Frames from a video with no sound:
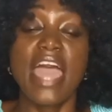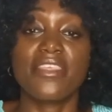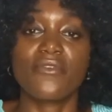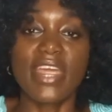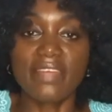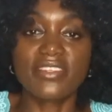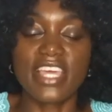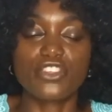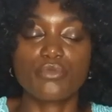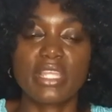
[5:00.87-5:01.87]
And then right after
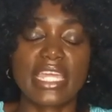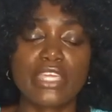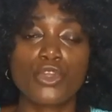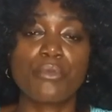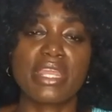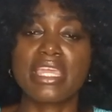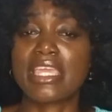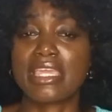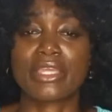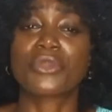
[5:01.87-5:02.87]
that, she'd be like, you know, but
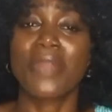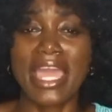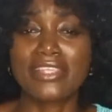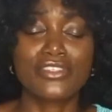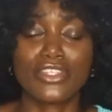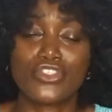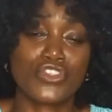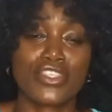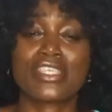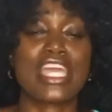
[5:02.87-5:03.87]
in Christ, in
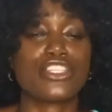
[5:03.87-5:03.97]
Jesus,